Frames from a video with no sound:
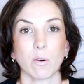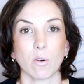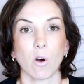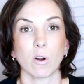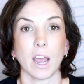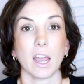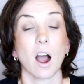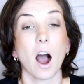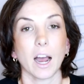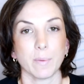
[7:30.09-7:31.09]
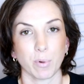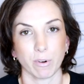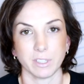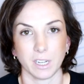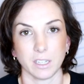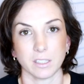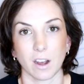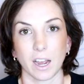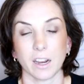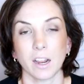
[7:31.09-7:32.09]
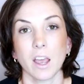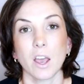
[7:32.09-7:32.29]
were on a high-protein diet.